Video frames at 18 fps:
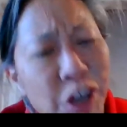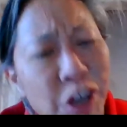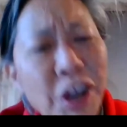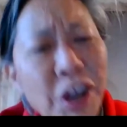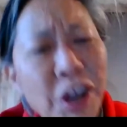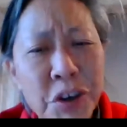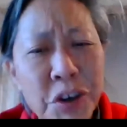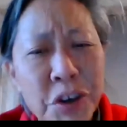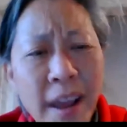
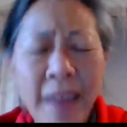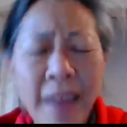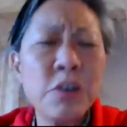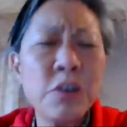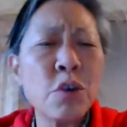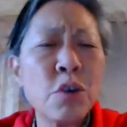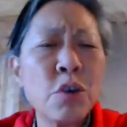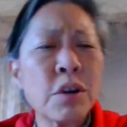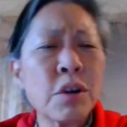Good. And
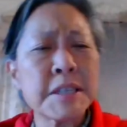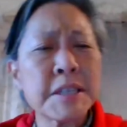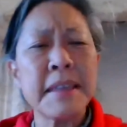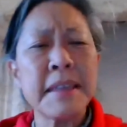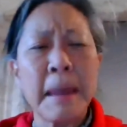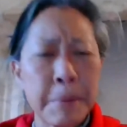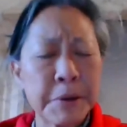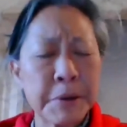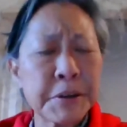you can see
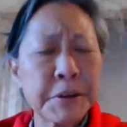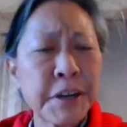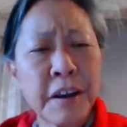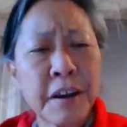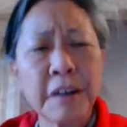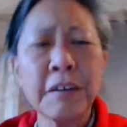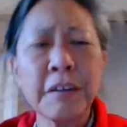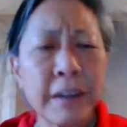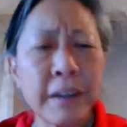that
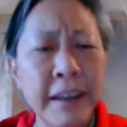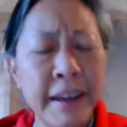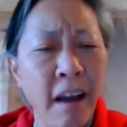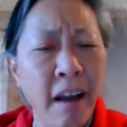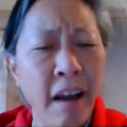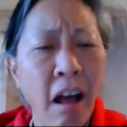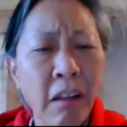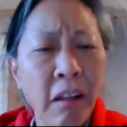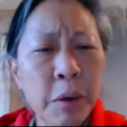particularly in
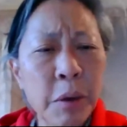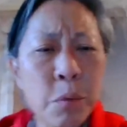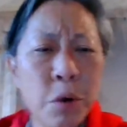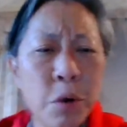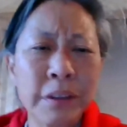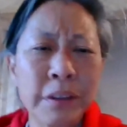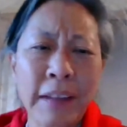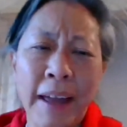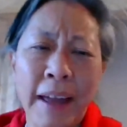
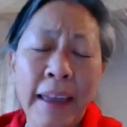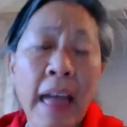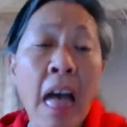Hollywood, like